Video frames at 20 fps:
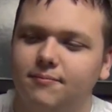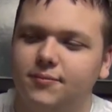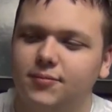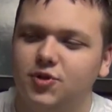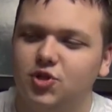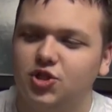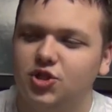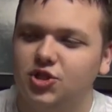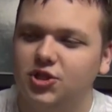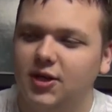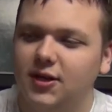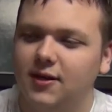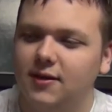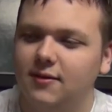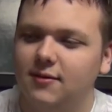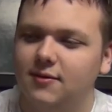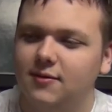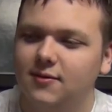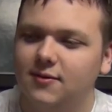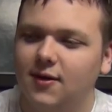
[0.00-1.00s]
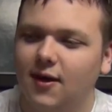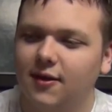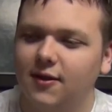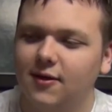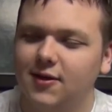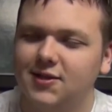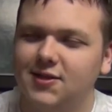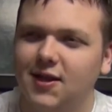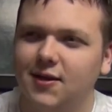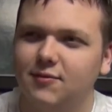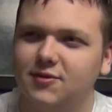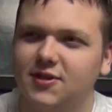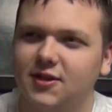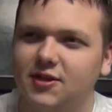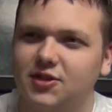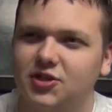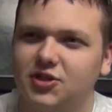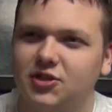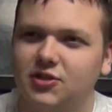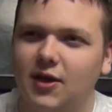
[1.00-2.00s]
shit. I think his name
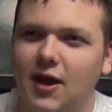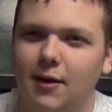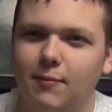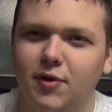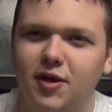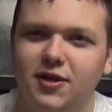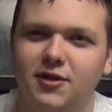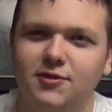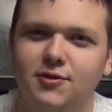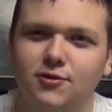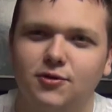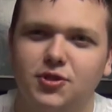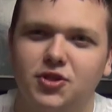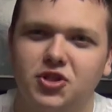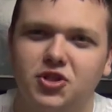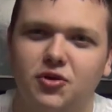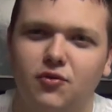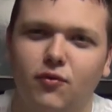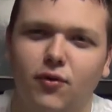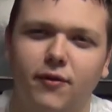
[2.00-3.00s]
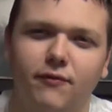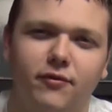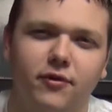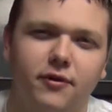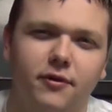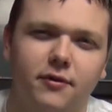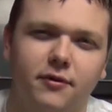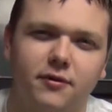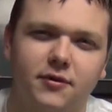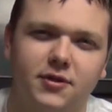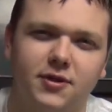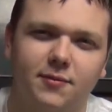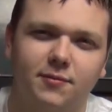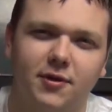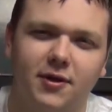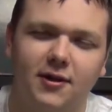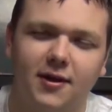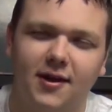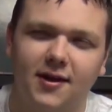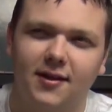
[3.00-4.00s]
was Ebenezer Scribbler or
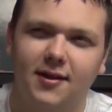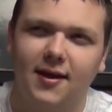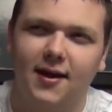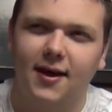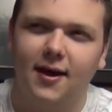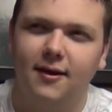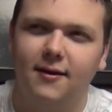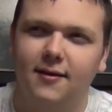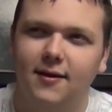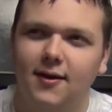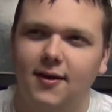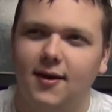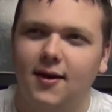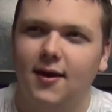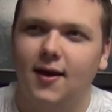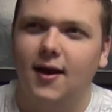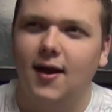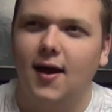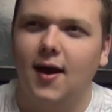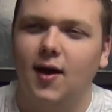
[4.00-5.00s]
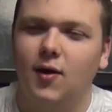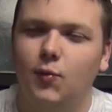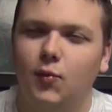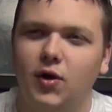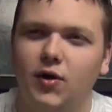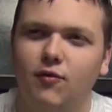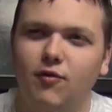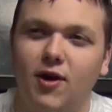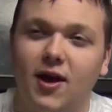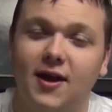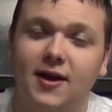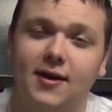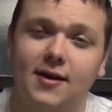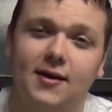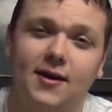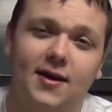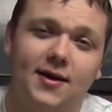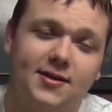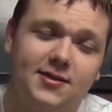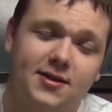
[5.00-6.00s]
something like that. And we
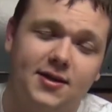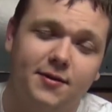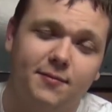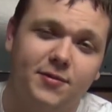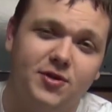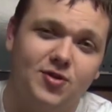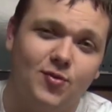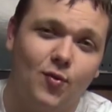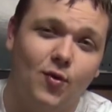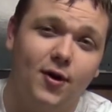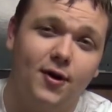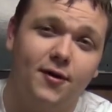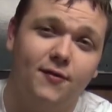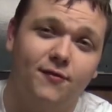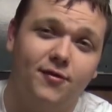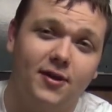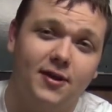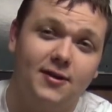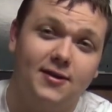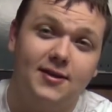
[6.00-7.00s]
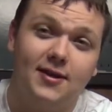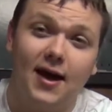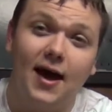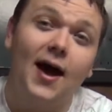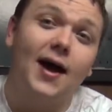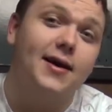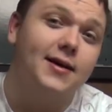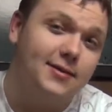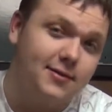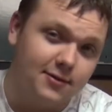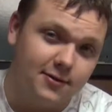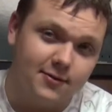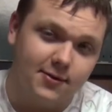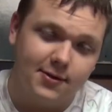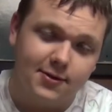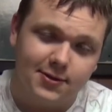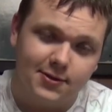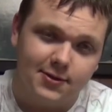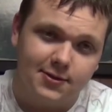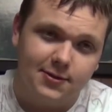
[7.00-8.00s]
recognized him as one of the
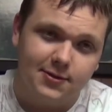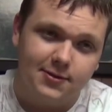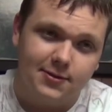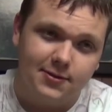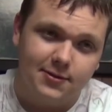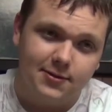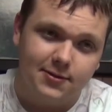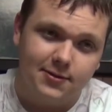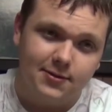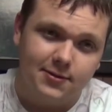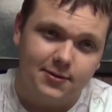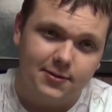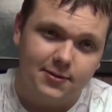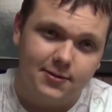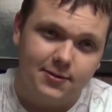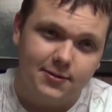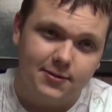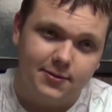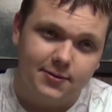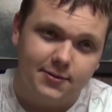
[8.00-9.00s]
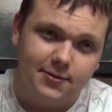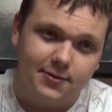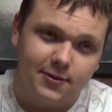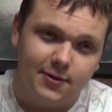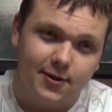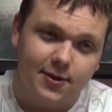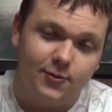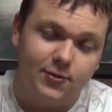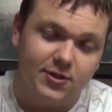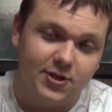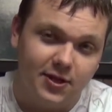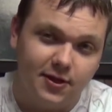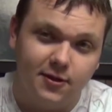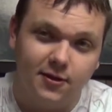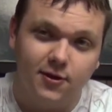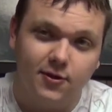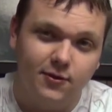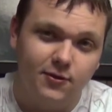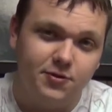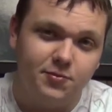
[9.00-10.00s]
doctors that was in the
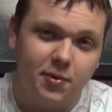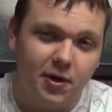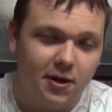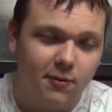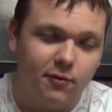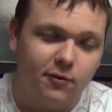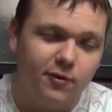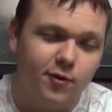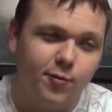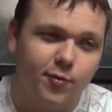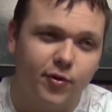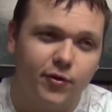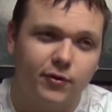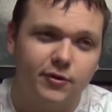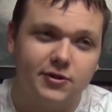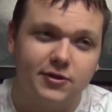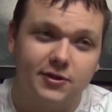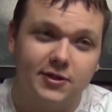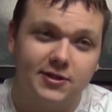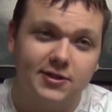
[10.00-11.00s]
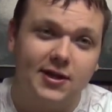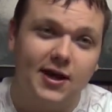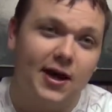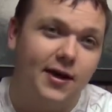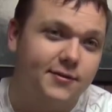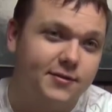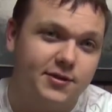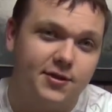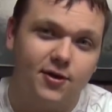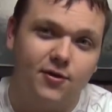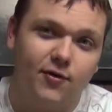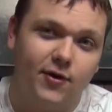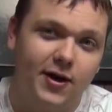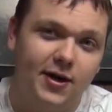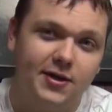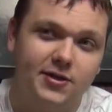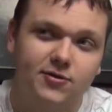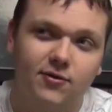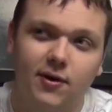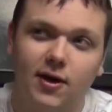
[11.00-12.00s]
newspaper report. So this guy was the
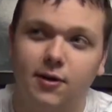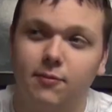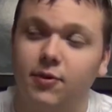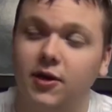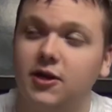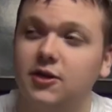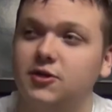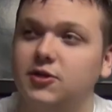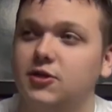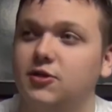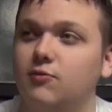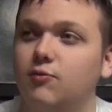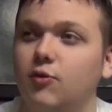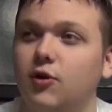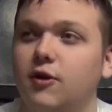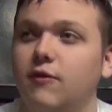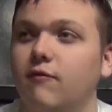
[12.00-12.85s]
crazed rampage, one